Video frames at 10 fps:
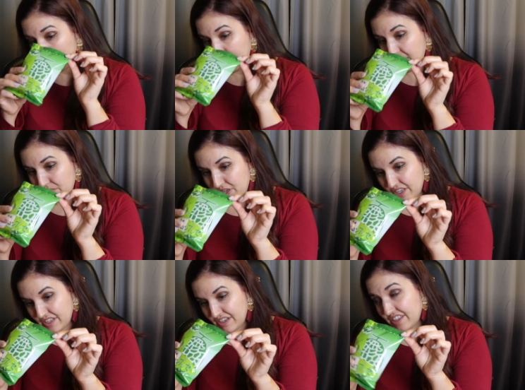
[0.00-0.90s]
Taking a
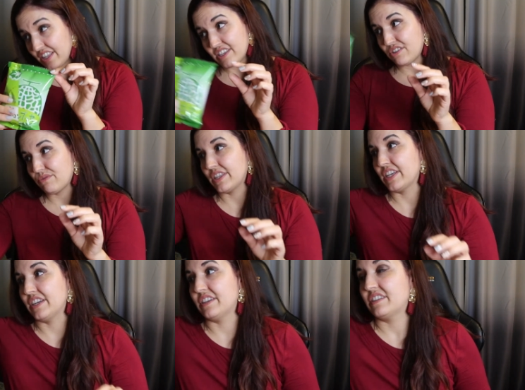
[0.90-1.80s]
peek in there. That sounds
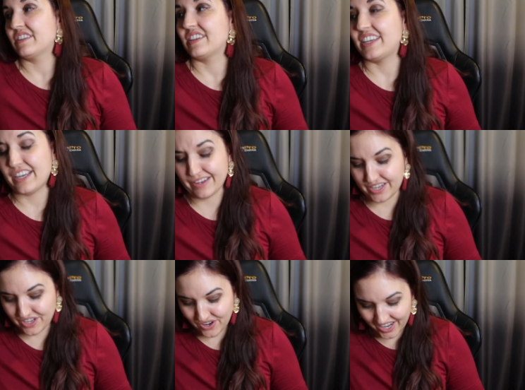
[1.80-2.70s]
really good. Can't
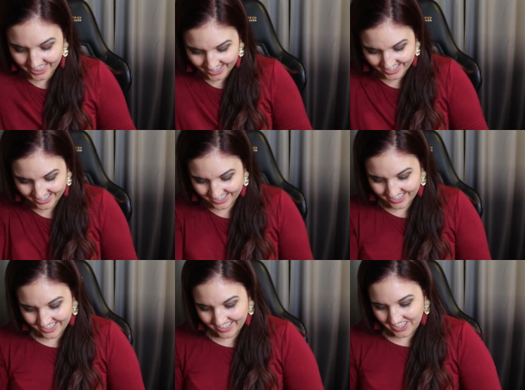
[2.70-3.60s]
wait to try
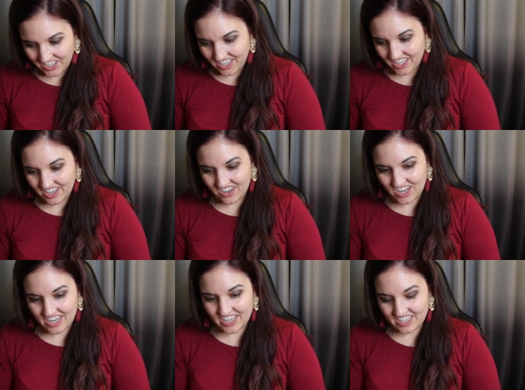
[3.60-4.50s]
that. All
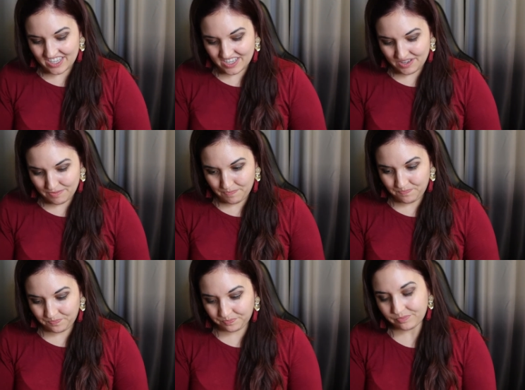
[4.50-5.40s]
right.
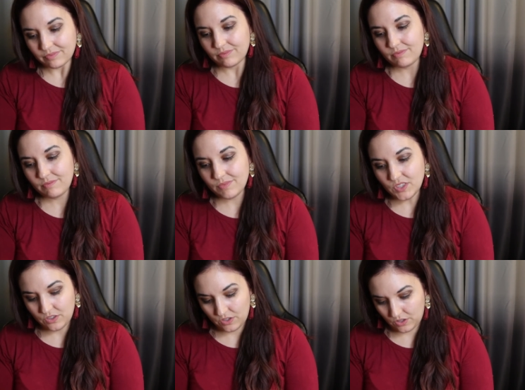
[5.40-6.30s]
Um.
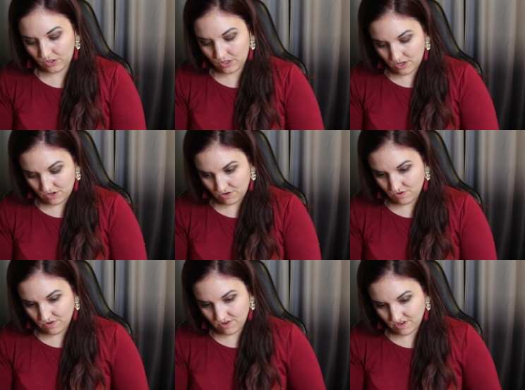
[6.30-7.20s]

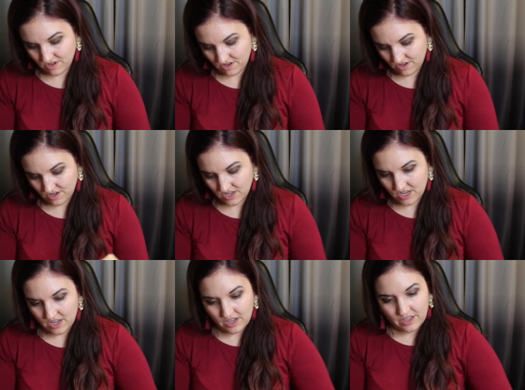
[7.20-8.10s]
So
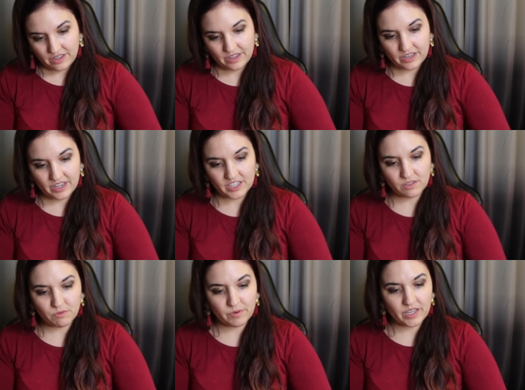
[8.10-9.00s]
the
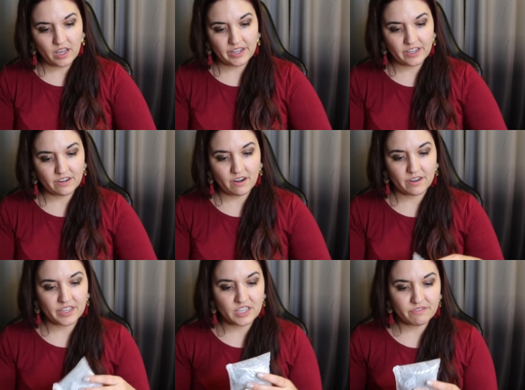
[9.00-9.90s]
next one we got here
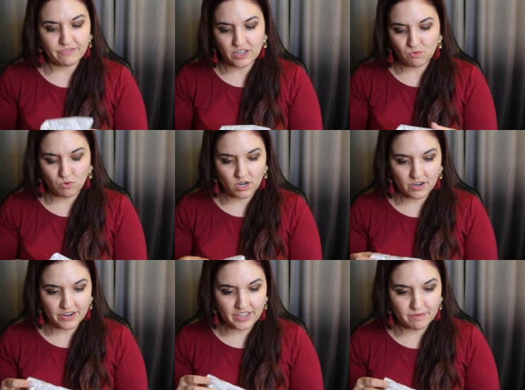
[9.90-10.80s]
are these
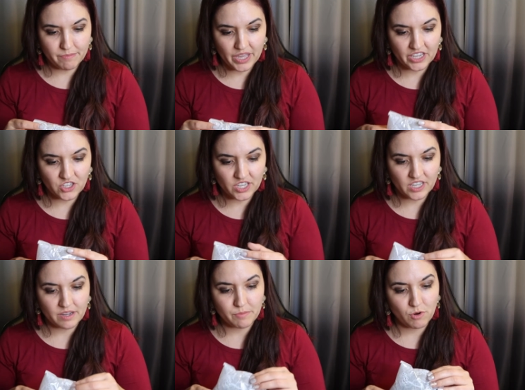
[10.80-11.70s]
Funwari
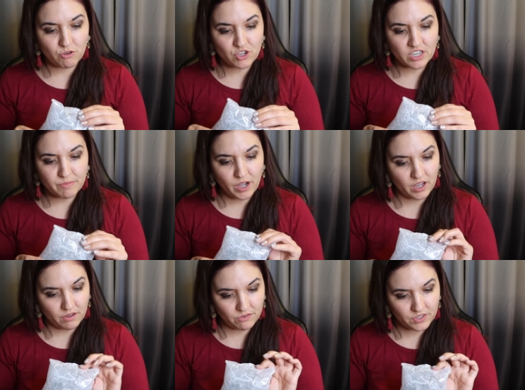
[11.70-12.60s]
Meijin mochi
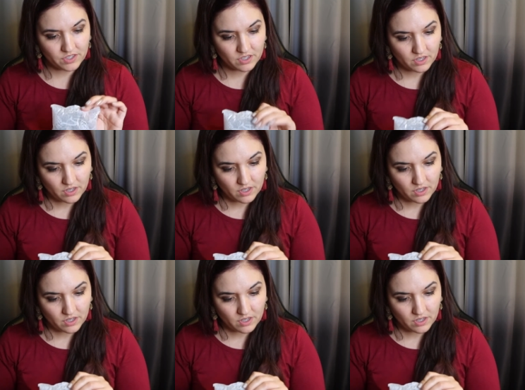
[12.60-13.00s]
puffs.